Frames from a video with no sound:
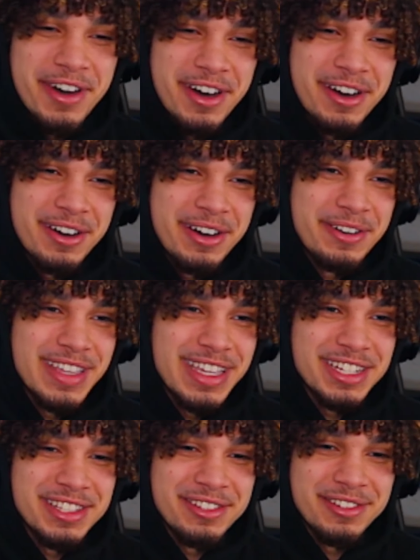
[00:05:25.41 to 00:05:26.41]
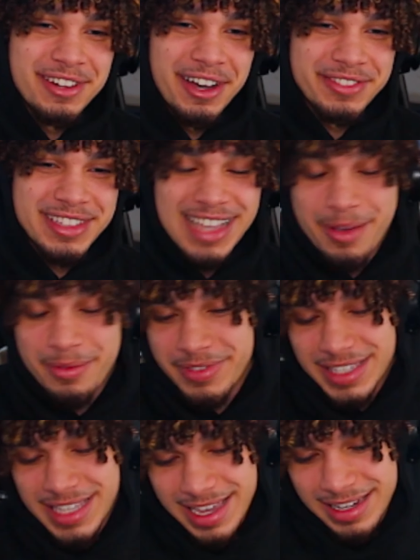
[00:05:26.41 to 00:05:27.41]
Um, he can just do it off the top of
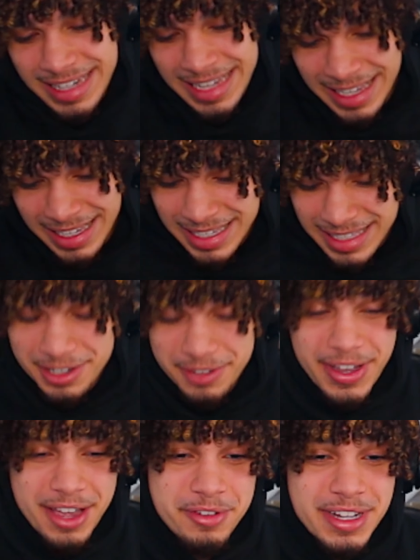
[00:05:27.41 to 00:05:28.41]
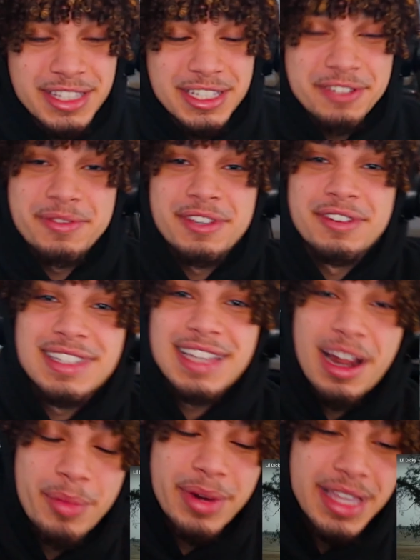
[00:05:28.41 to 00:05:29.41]
his head. So if I had rate this from zero to
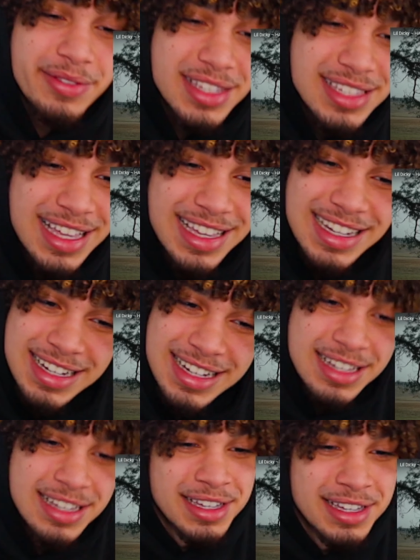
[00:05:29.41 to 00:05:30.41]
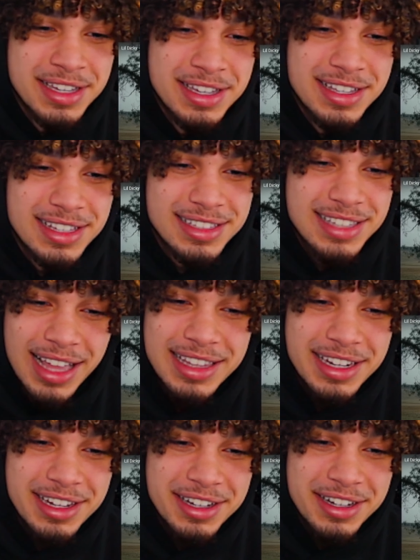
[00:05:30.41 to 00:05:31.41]
ten, I'm gonna give this like a
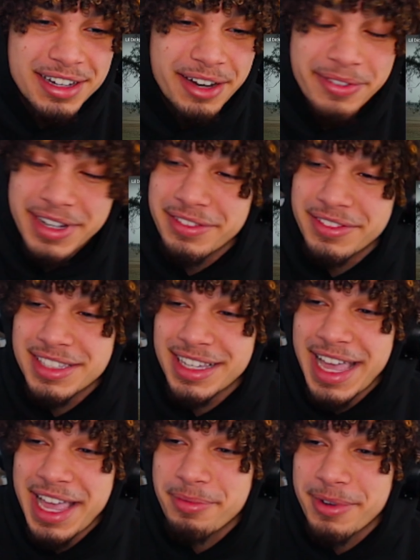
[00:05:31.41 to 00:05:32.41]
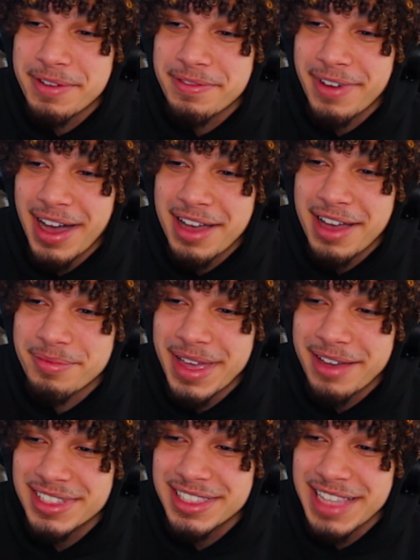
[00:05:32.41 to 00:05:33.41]
solid. Uh, I'm gonna give this like an eight point five.
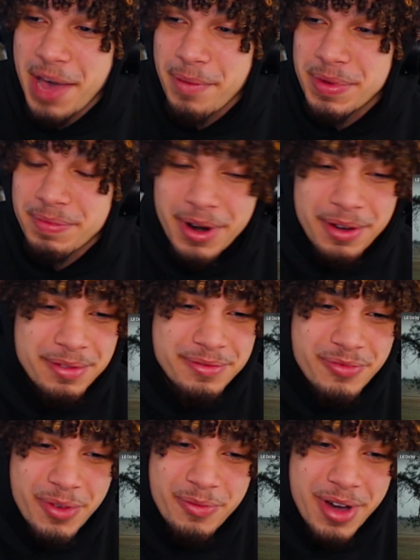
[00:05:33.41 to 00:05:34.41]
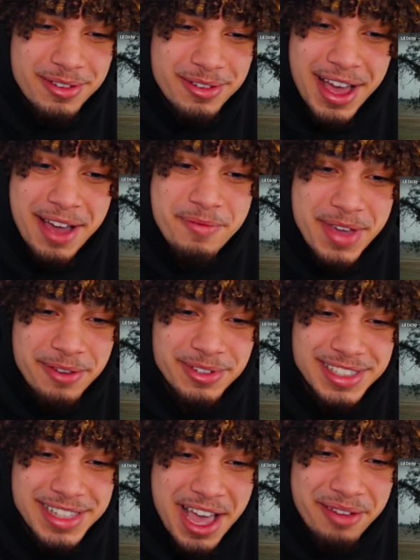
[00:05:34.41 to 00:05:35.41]
Man was snapping, bro. I'm not gonna lie, man
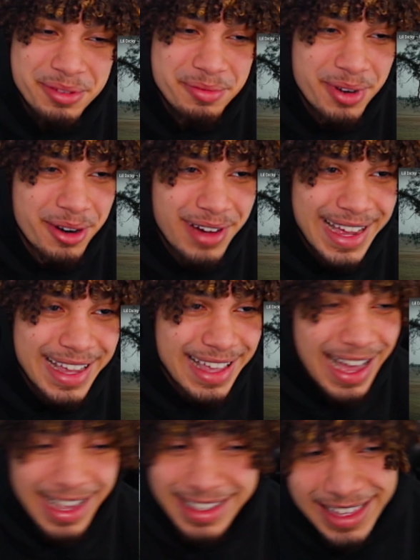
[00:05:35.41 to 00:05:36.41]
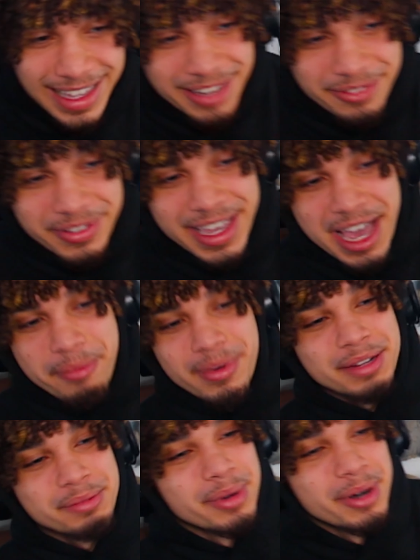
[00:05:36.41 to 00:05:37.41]
was snapping, bro. I I can't even cap
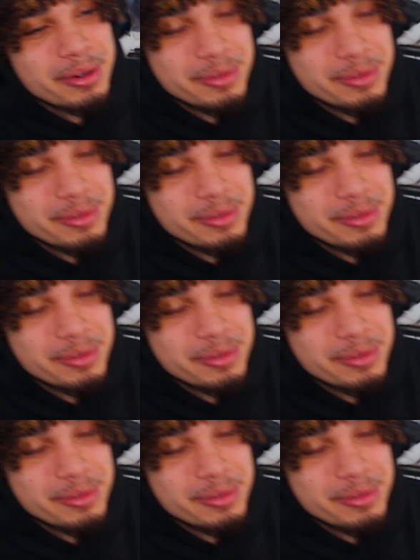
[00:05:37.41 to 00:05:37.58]
on it, bro.